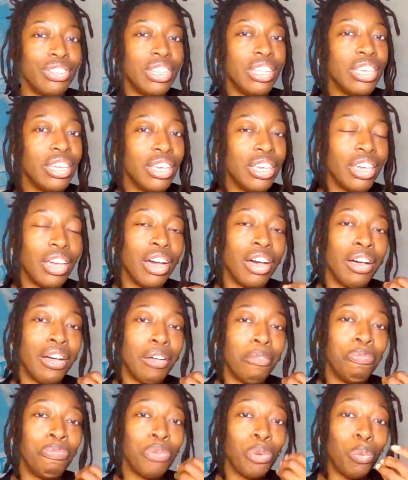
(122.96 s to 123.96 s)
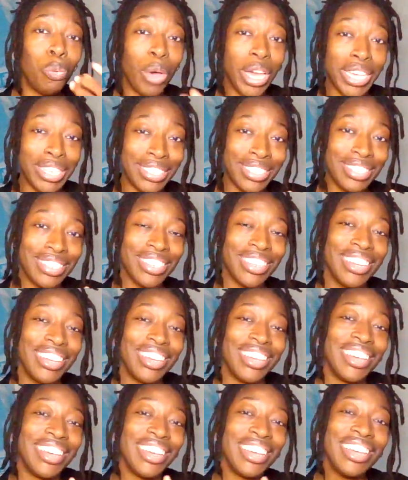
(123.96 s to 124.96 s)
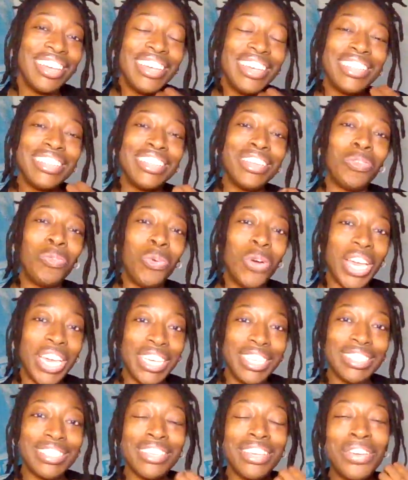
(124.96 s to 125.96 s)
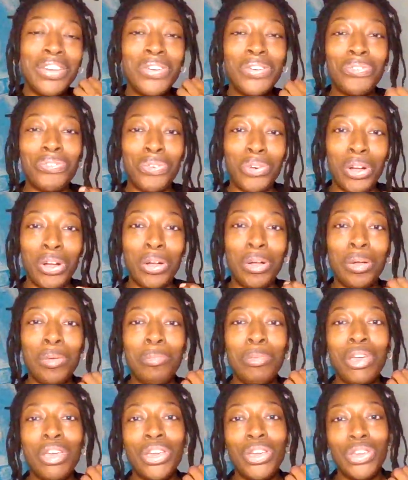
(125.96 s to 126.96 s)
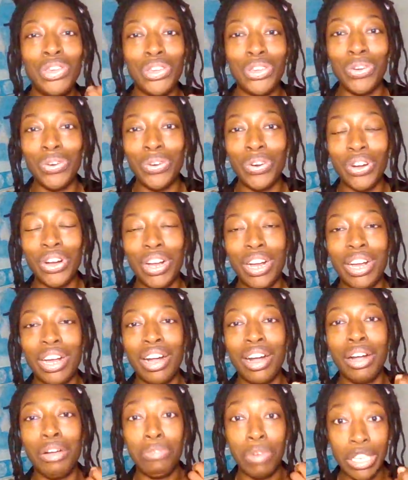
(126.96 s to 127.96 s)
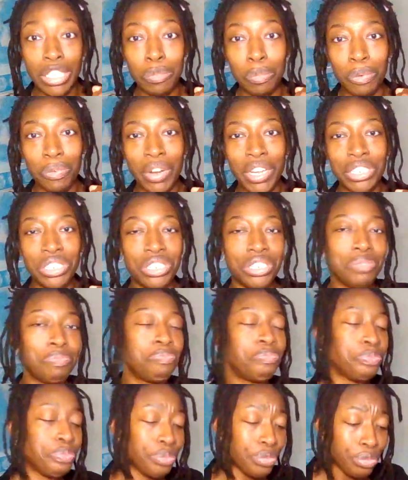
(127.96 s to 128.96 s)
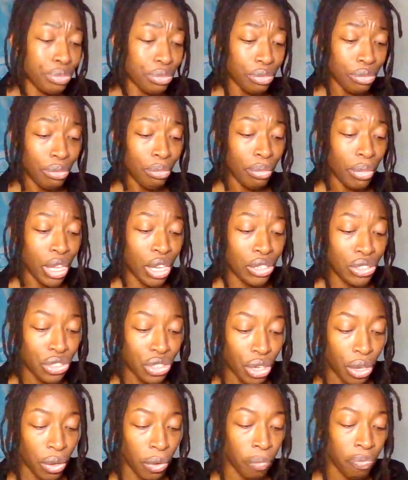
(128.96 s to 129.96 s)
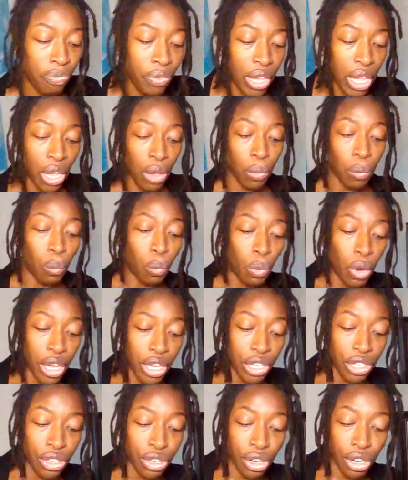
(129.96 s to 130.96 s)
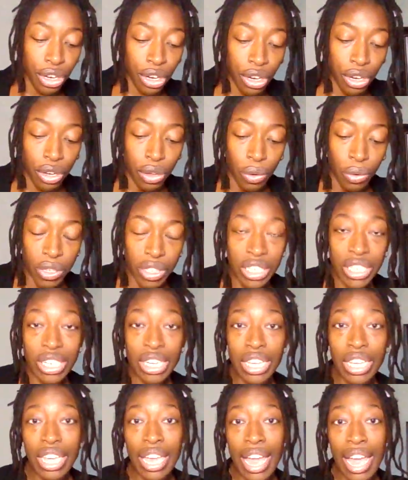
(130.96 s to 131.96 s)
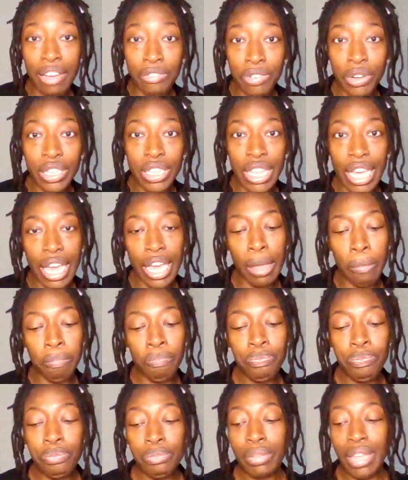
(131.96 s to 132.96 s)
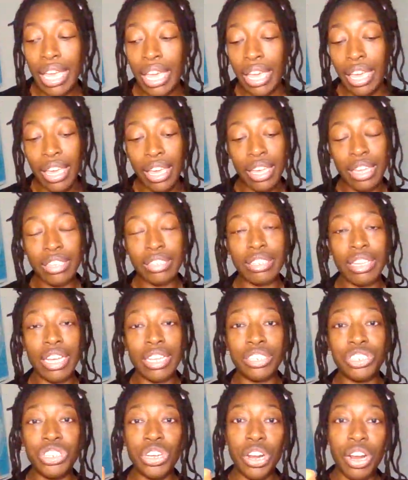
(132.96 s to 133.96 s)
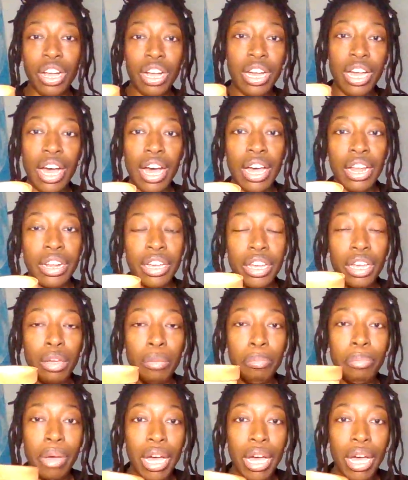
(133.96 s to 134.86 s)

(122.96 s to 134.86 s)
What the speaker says: the waste, the waste from your respiration. So what you're going to need after that is a terracotta